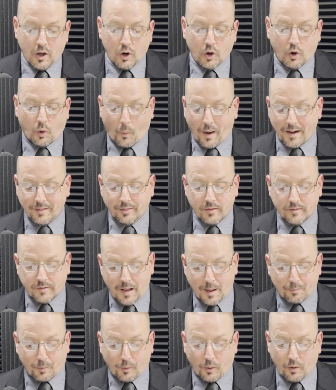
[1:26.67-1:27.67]
correct the
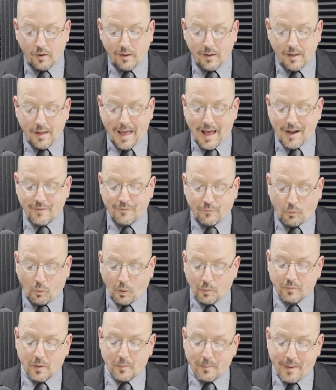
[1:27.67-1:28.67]
temper, and
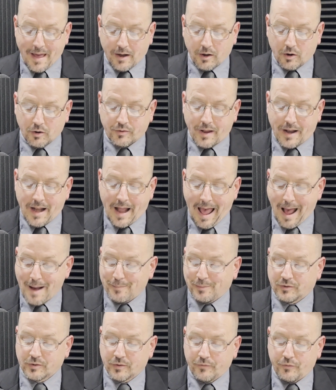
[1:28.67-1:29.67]
form the manners and
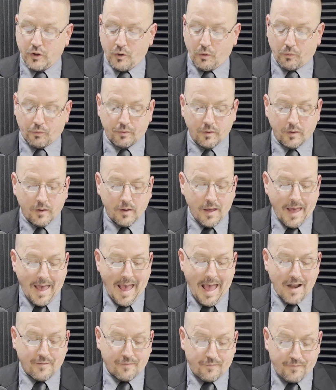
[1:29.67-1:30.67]
habits of youth,
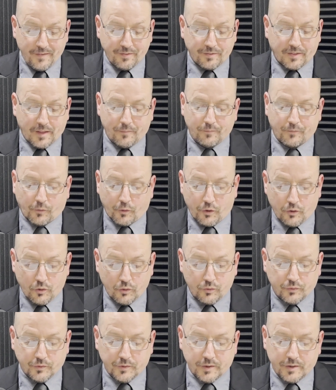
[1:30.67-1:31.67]
and fit them for
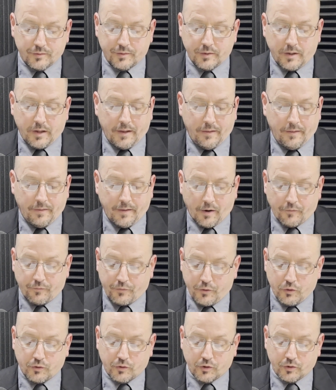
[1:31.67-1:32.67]
usefulness in their
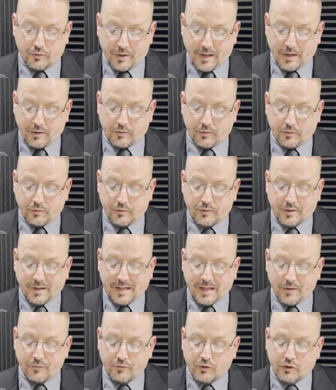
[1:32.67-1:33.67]
future stations. To
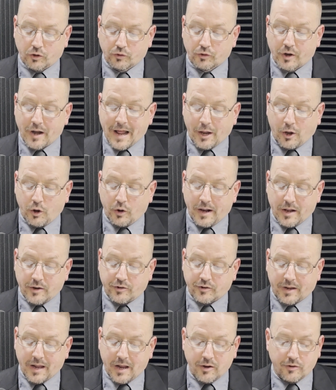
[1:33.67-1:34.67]
give children a good
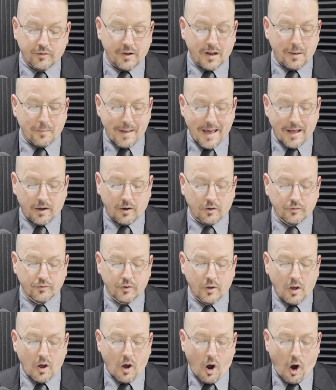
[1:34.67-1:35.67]
education in manners,
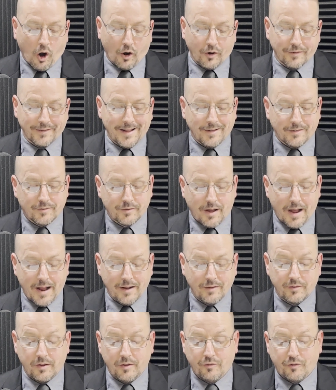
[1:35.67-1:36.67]
art, and
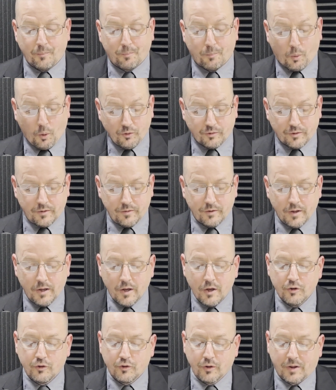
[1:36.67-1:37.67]
science is important.
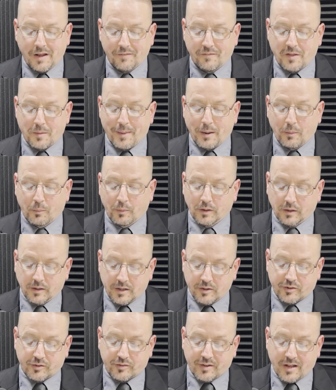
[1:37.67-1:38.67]
To give them a
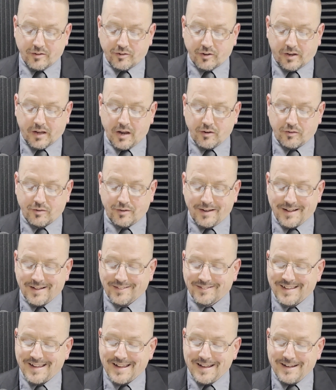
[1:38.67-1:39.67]
religious education
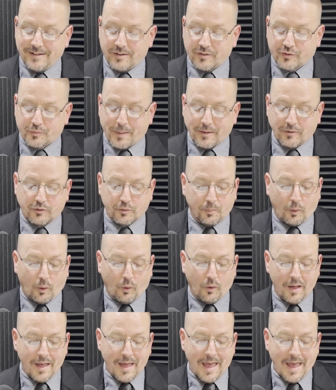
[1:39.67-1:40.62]
is indispensable,